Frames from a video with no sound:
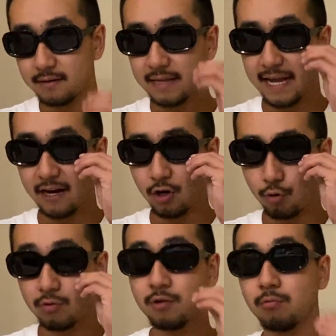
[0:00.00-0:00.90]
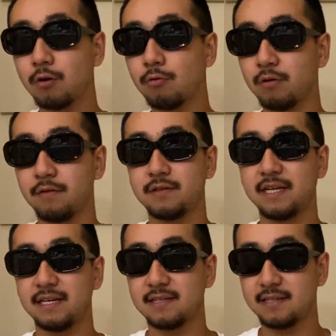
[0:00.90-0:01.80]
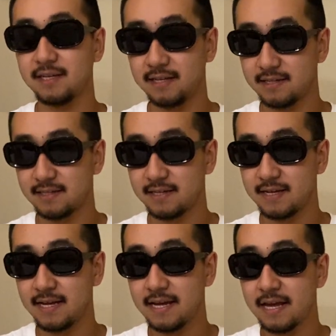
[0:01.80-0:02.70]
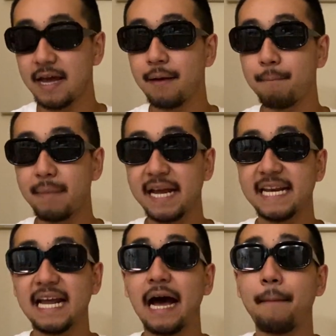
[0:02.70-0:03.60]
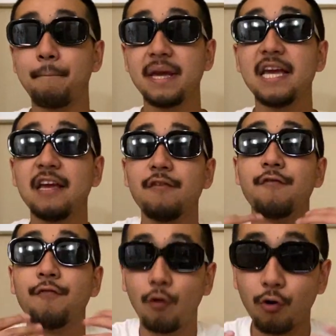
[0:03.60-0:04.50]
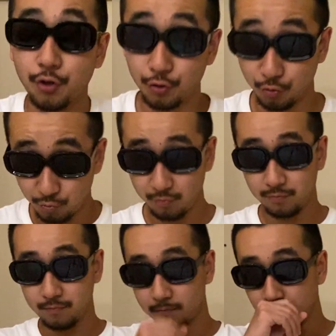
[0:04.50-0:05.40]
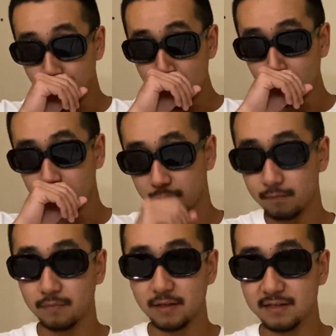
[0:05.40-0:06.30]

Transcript: that lonely road of success may not be for you. You